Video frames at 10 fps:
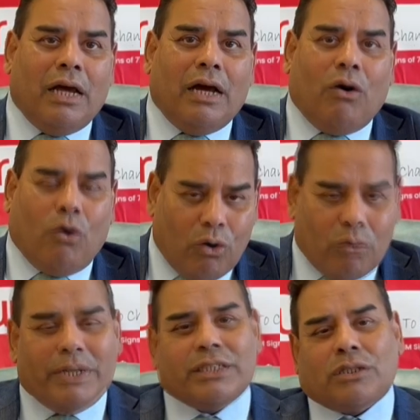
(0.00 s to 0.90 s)

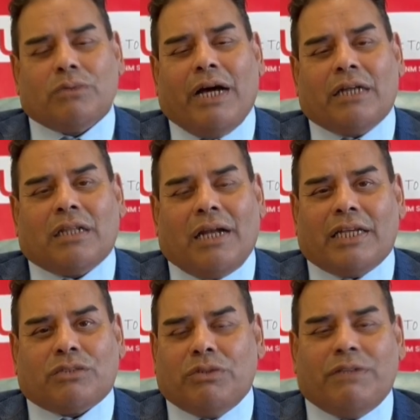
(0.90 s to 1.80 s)
Always throughout the
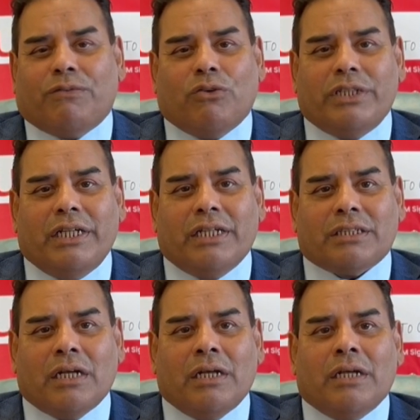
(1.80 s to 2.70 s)
last 24 years,
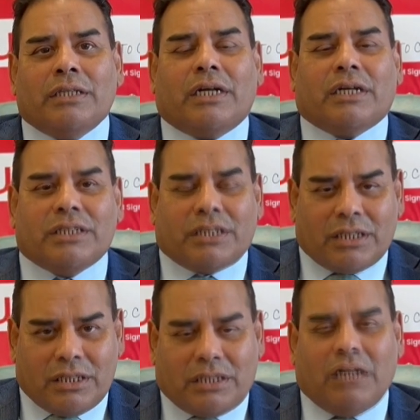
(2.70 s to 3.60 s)
the
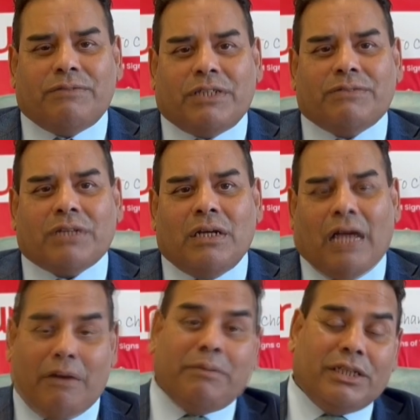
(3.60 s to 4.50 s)
Conservatives
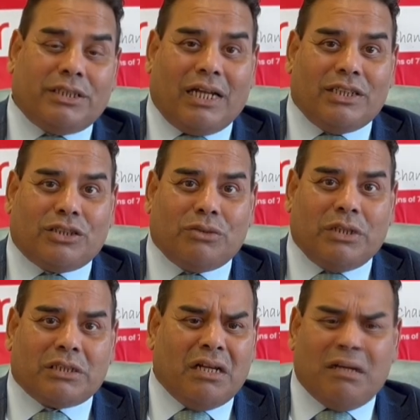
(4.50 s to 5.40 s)
have been a challenge to
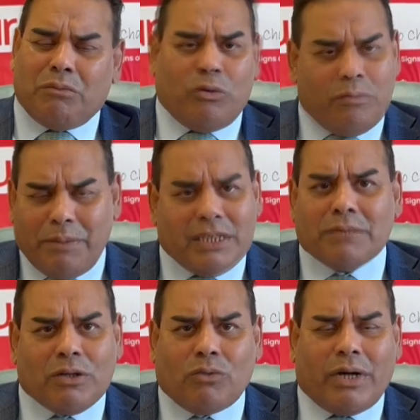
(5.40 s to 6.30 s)
us, but we've beaten
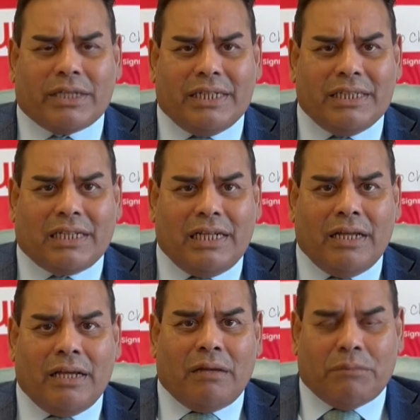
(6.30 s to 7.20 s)
them quite easily.
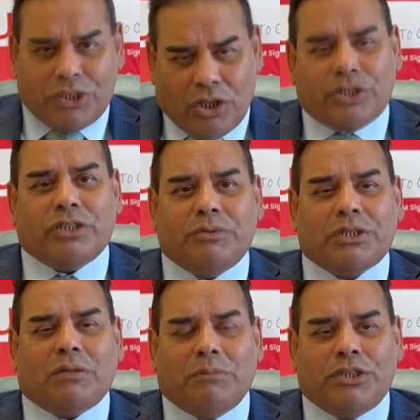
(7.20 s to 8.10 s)
Majorities
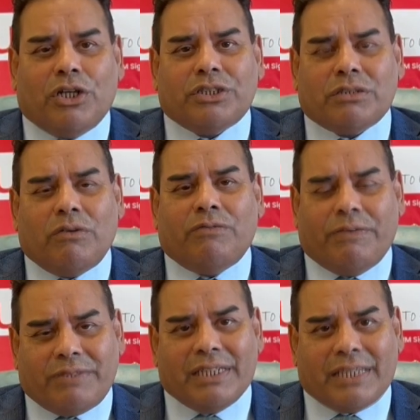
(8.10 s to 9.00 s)
of over
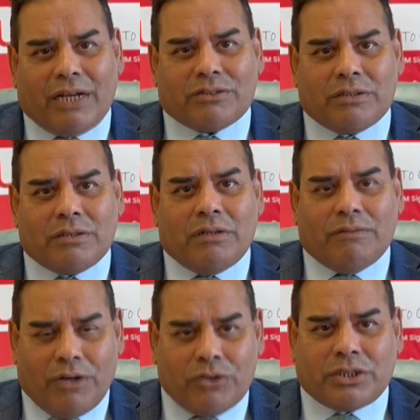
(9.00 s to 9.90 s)
15,000
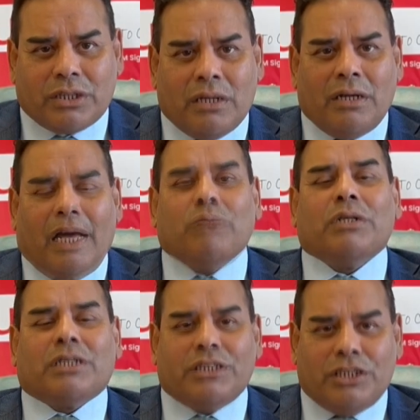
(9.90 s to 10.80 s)
votes, and will
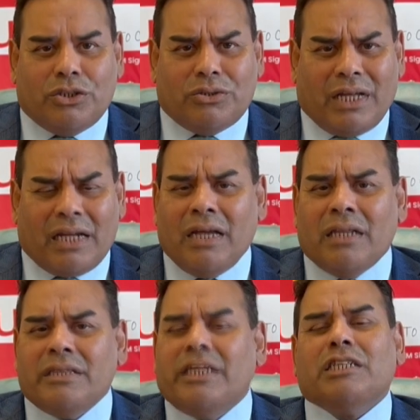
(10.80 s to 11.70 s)
continue to do that.
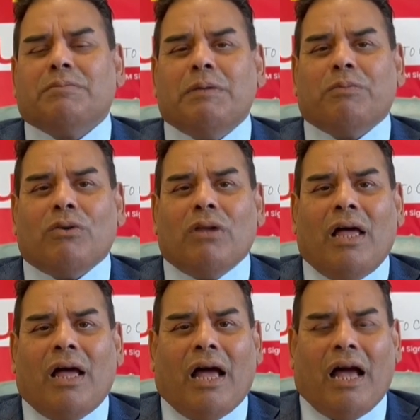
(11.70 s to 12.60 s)
These people
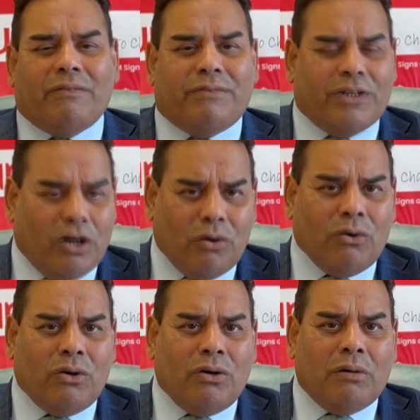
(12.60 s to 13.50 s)
have no
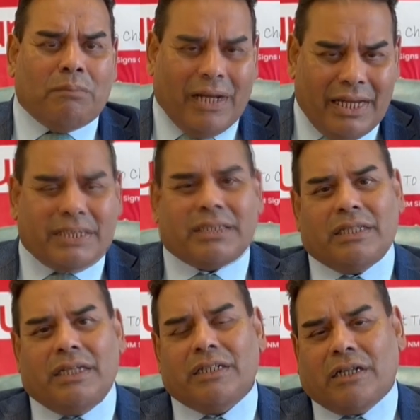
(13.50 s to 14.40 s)
place
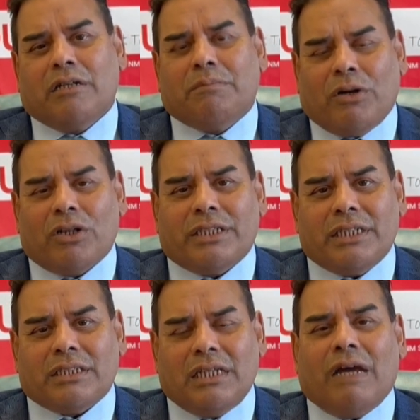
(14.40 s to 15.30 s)
in current politics.
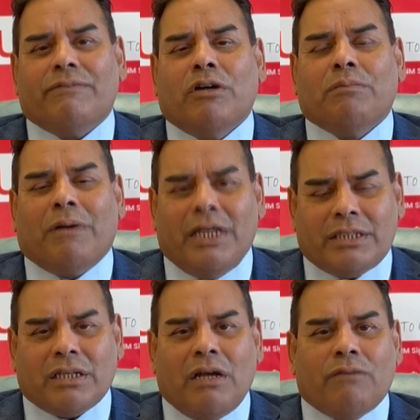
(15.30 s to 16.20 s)
They have no place
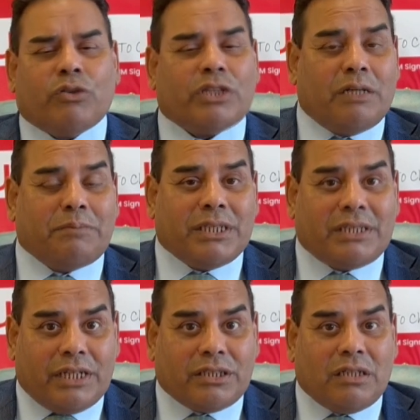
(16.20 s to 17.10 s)
for the
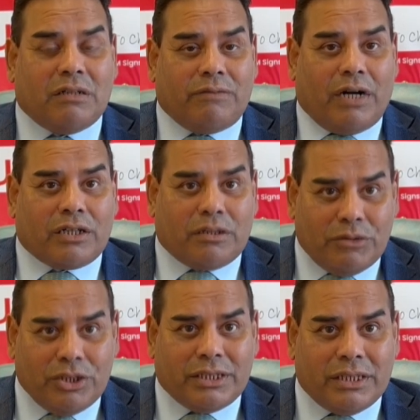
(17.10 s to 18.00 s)
representation of our
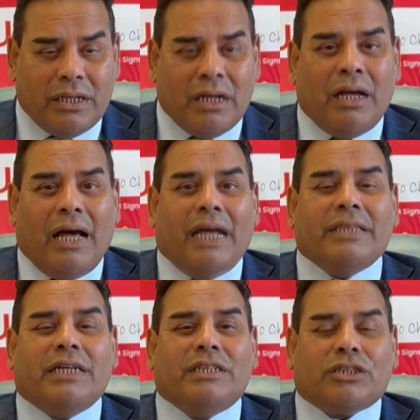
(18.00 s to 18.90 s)
community, and
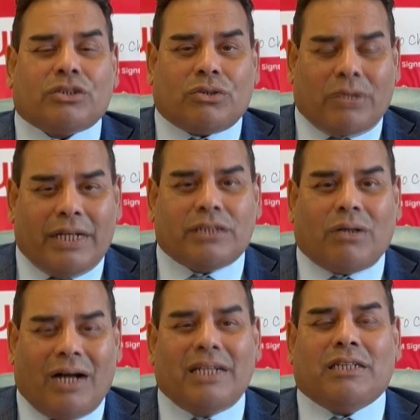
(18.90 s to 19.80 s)
they're just trying to
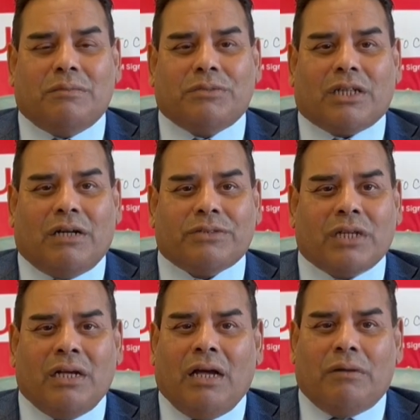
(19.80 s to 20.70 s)
highlight themselves
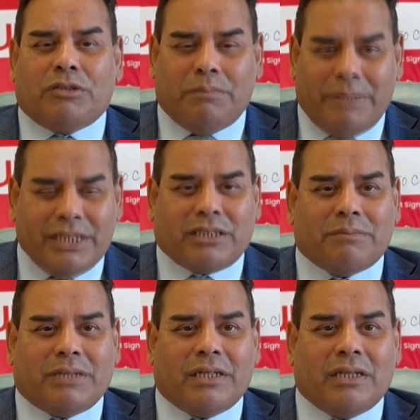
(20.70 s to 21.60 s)
to be
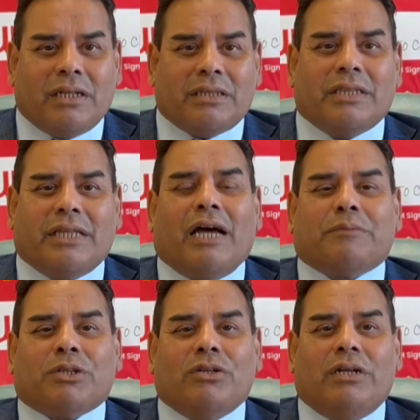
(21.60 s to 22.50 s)
something that they're
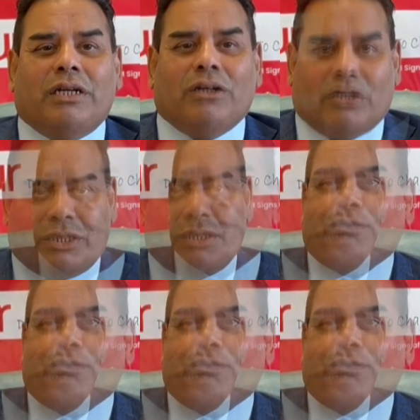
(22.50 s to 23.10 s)
absolutely not.